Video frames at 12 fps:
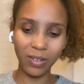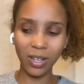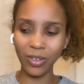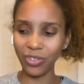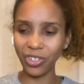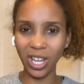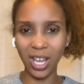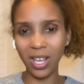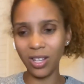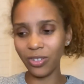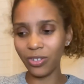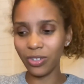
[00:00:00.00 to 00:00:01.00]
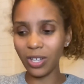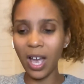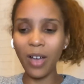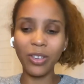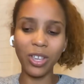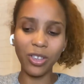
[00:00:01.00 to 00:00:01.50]
They'll change.
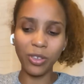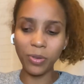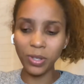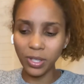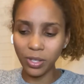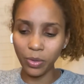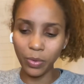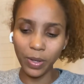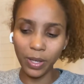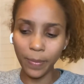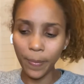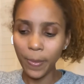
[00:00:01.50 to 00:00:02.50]
I'll get used to it.